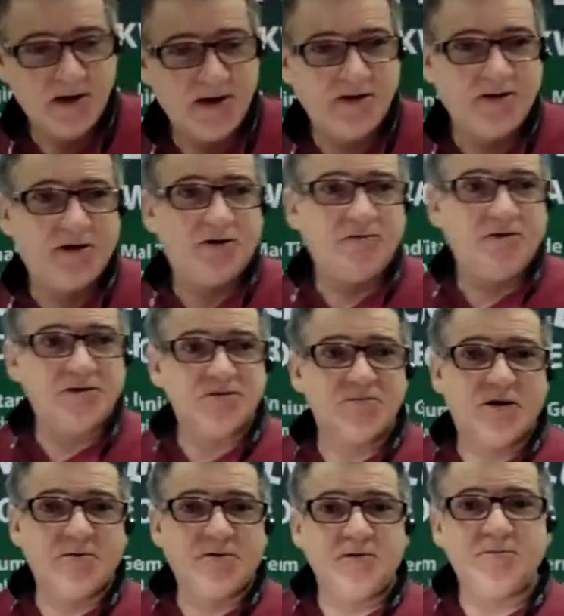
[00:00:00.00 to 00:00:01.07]
And the other reason
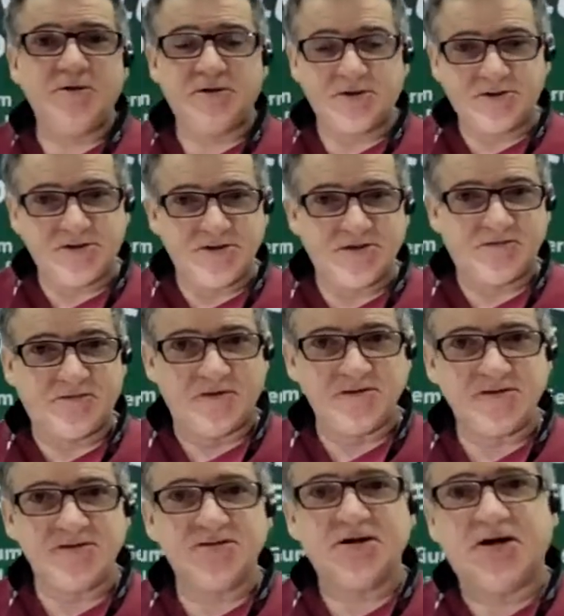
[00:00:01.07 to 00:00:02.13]
why I'm going to put the cheese
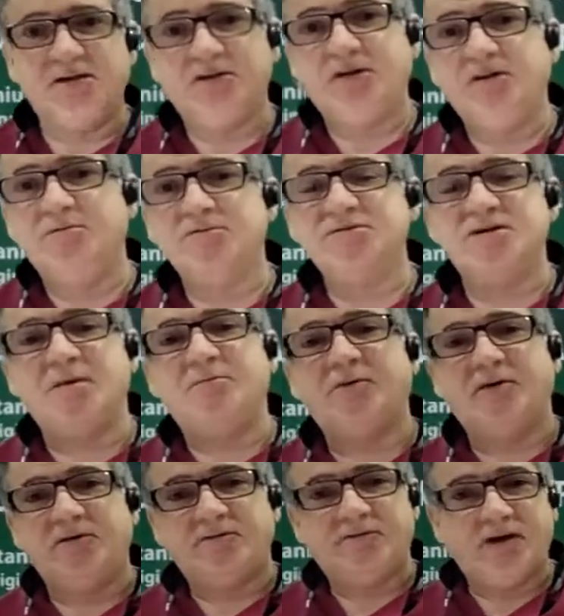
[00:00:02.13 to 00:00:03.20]
first is titanium will
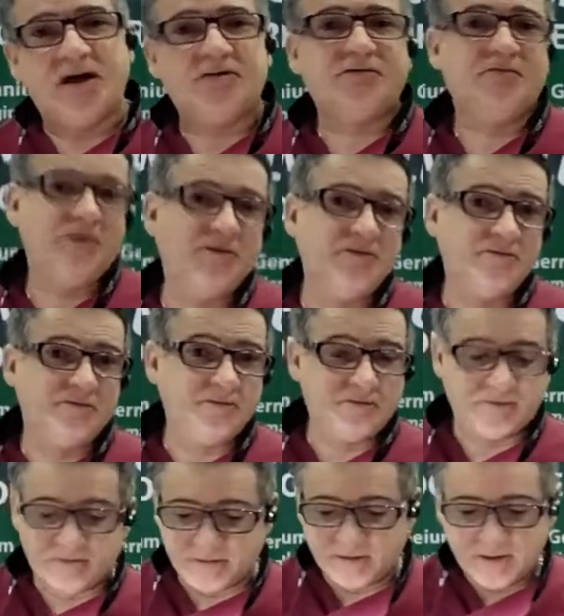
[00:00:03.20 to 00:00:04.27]
separate fat from any
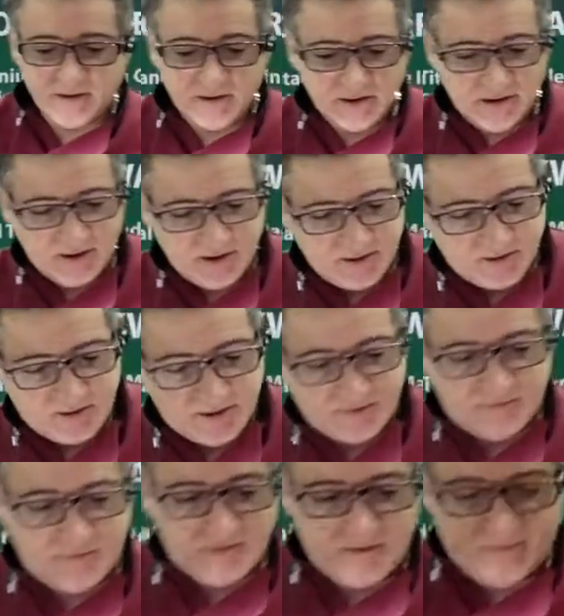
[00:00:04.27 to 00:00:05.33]
food.
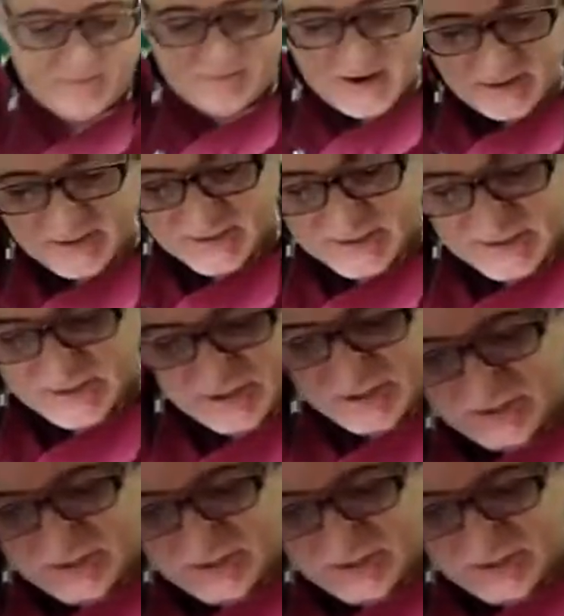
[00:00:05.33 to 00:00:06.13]
Therefore the fat that's in the